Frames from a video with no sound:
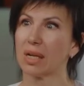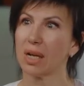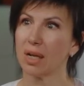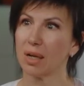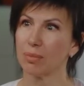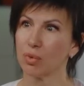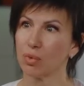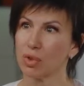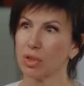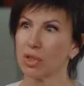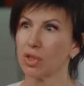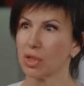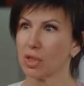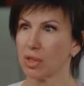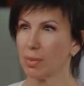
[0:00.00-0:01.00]
up your
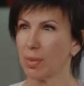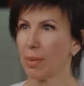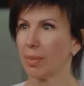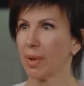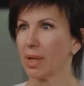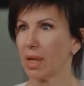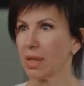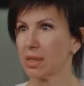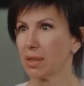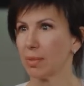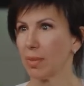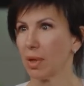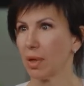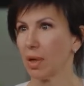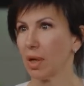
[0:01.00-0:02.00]
fears, hear
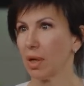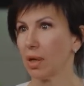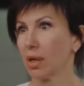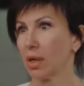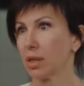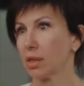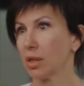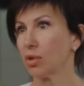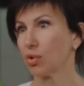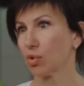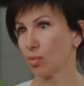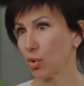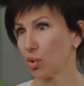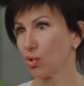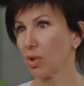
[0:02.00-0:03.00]
yourself,
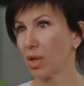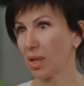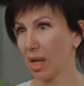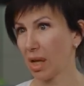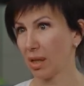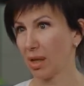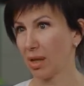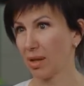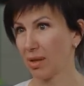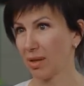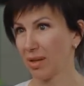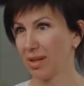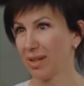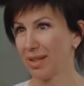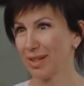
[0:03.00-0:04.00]
understand yourself.
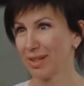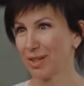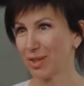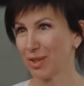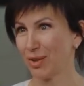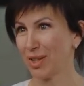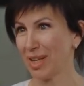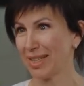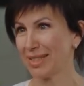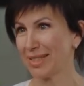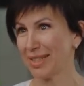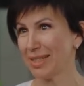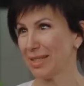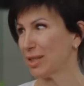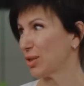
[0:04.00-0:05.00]
I know I
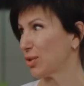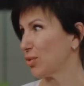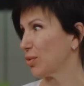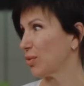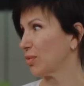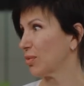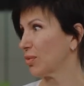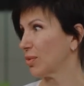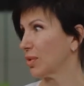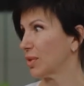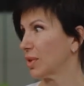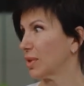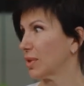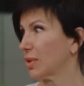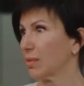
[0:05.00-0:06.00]
need to be here, that I'm
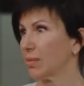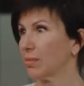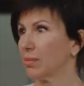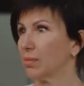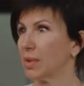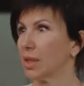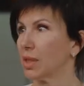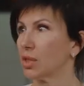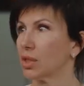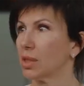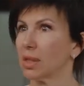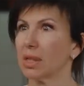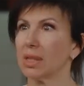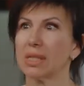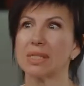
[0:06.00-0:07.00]
here, that I
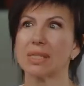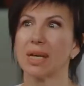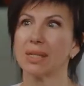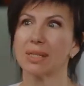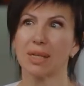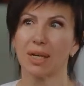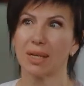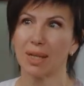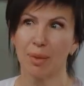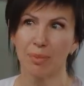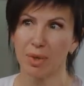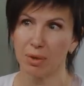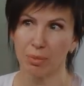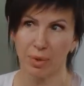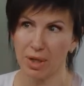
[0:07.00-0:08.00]
don't even have to look
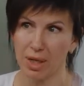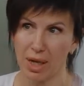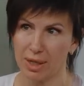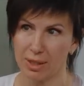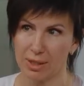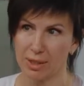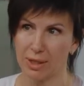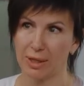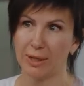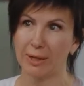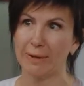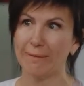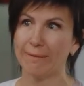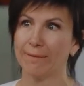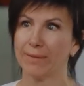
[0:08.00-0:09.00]
when the event is.